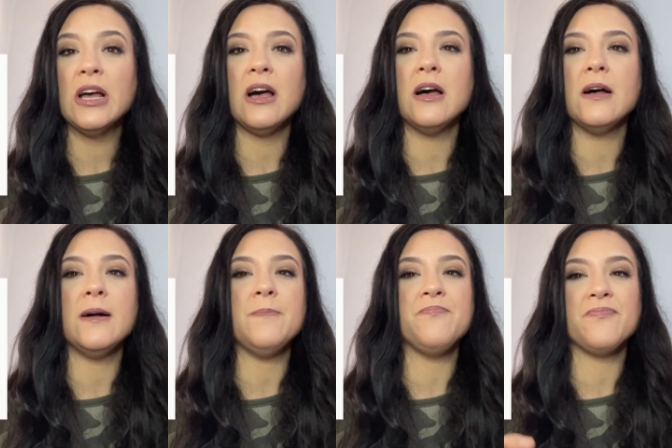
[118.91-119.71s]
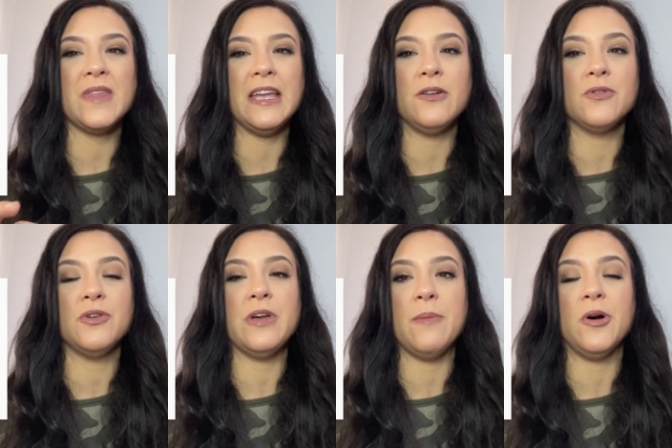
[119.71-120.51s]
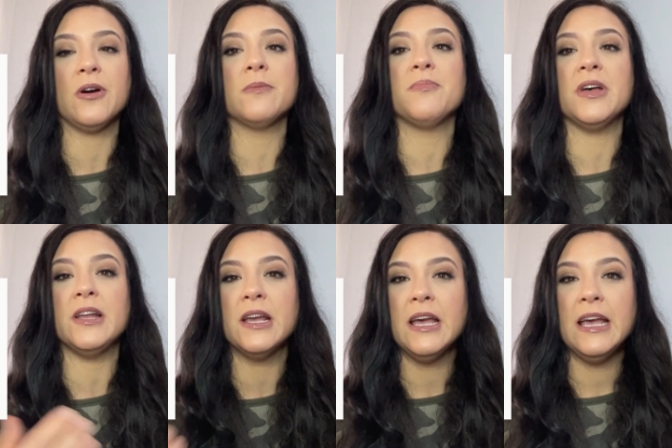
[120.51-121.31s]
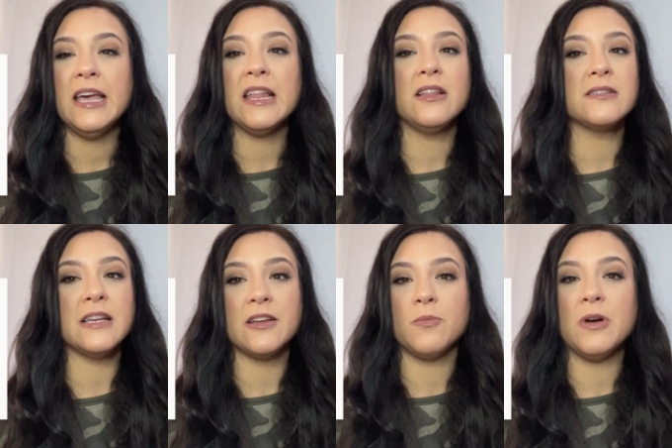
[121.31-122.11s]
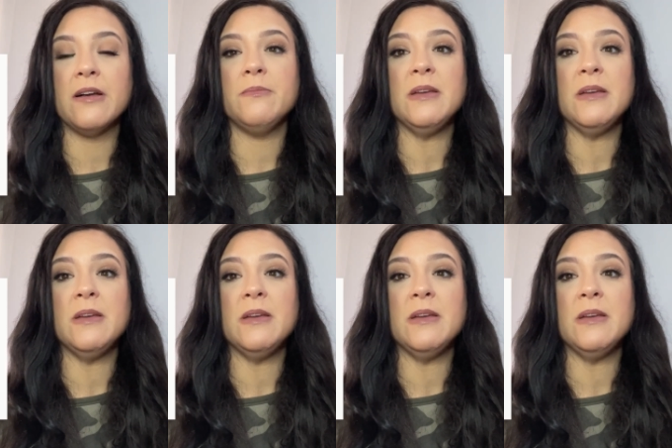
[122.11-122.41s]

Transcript: Um, I don't know that part, but it looks like it'll probably be